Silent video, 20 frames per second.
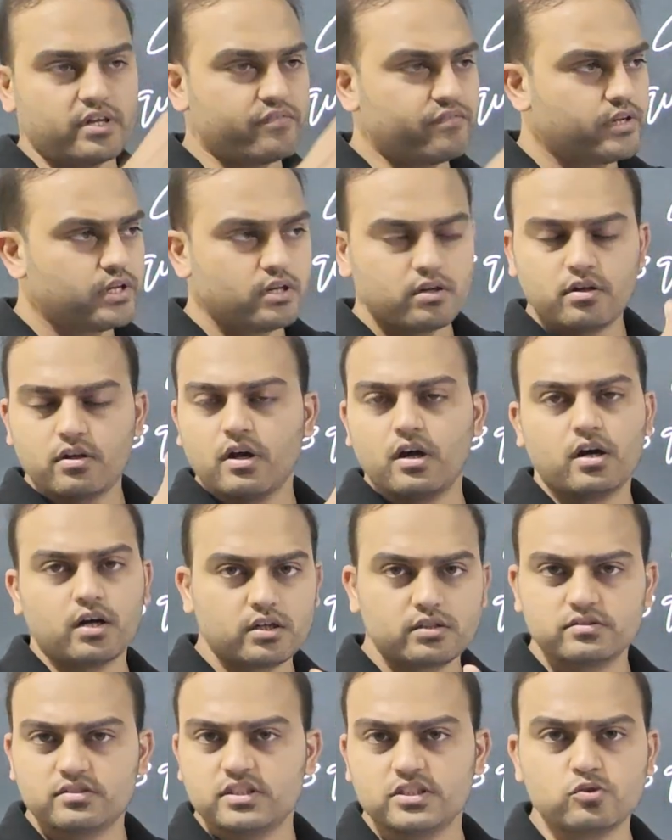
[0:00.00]
given a
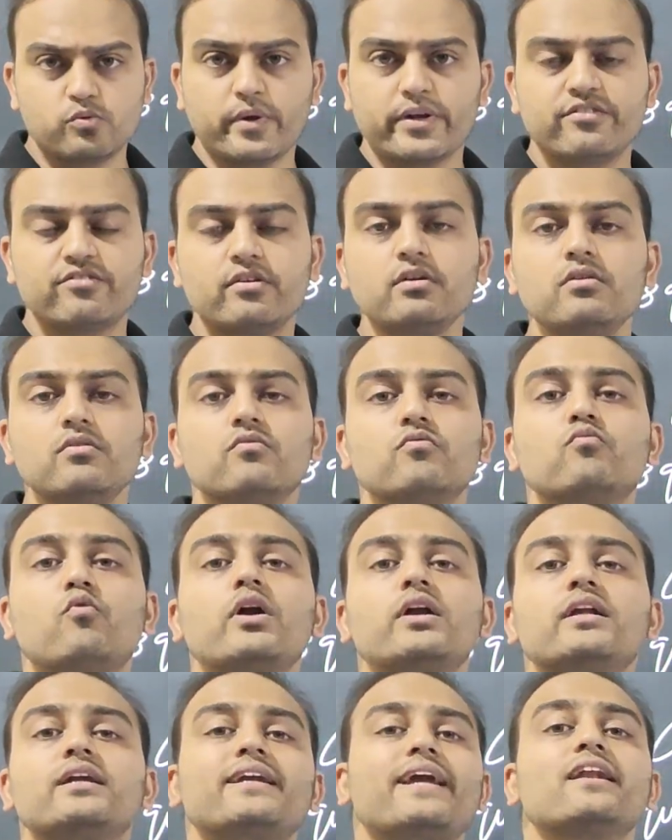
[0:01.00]
situation,
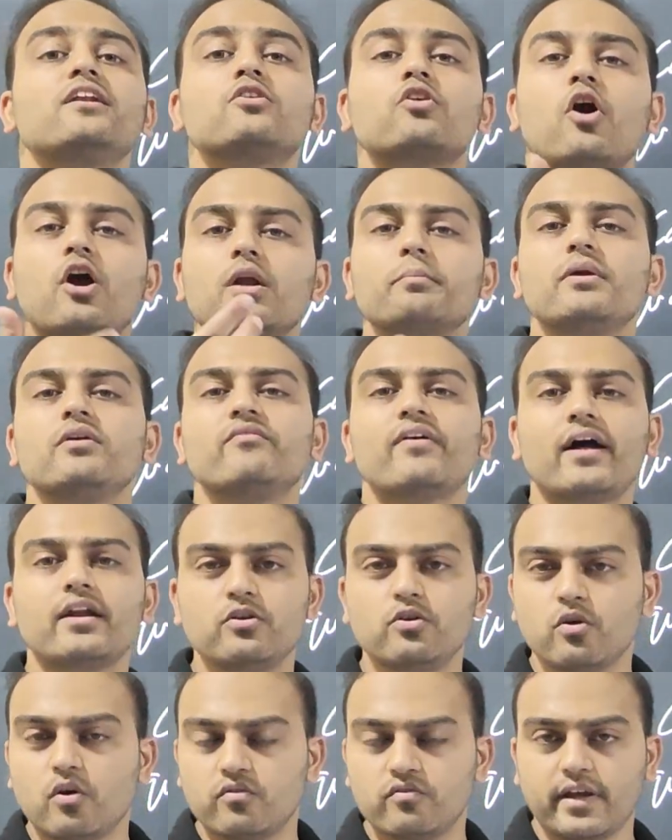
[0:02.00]
what cannot be
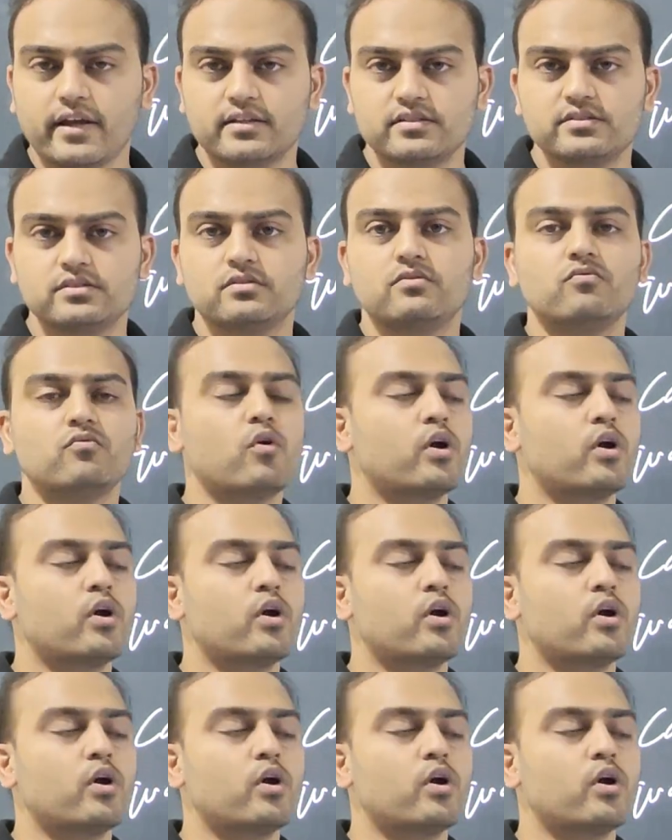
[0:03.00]
value of x,